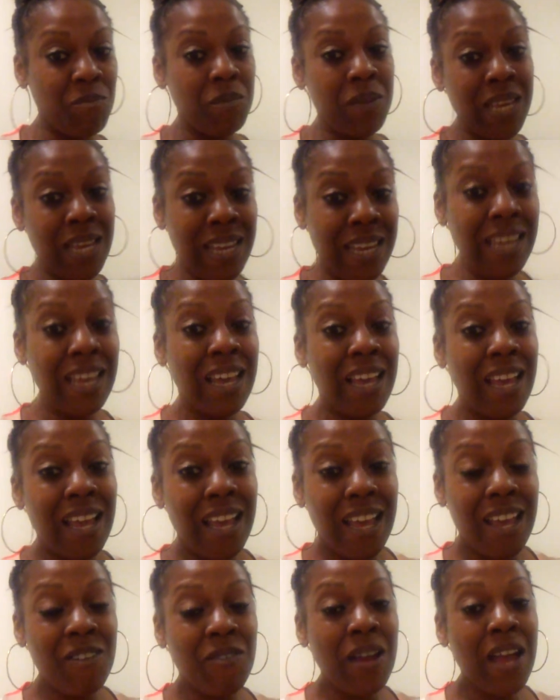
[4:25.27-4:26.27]
Me,
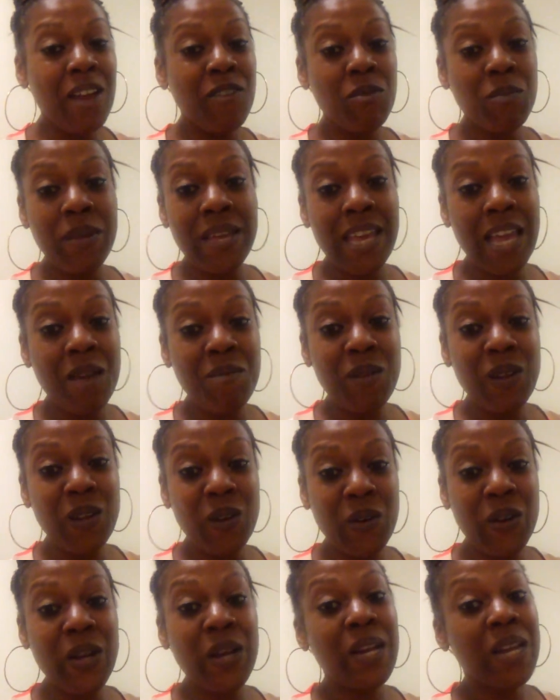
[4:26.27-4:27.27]
if I ever became a
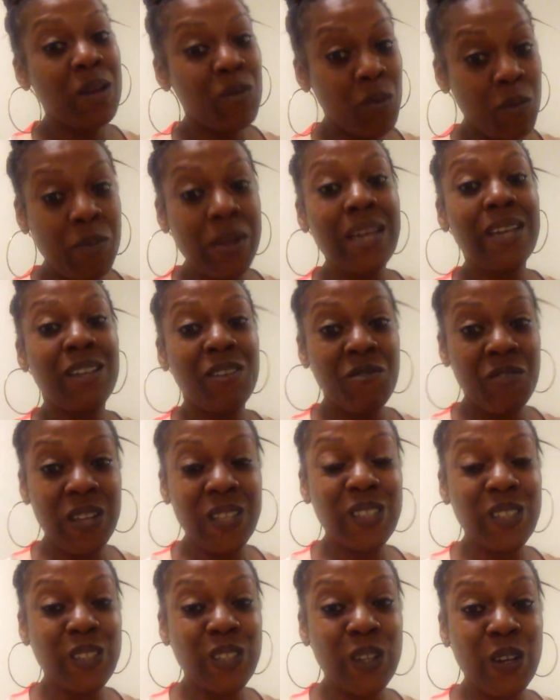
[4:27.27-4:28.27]
lawyer, it would be a
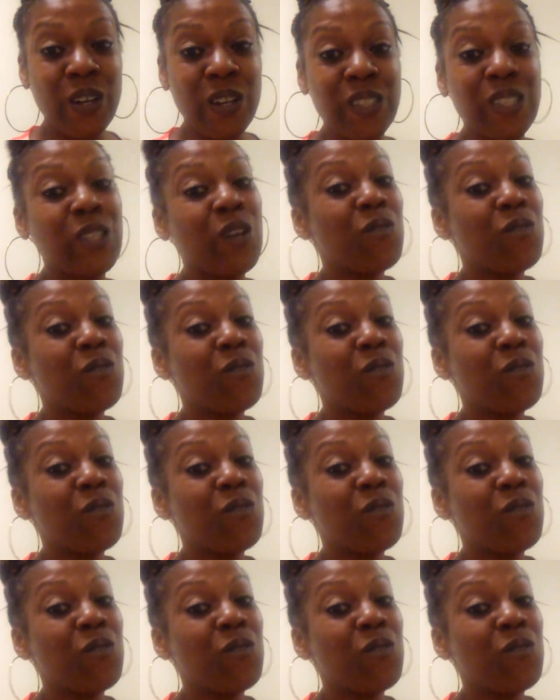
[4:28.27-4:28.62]
defense attorney.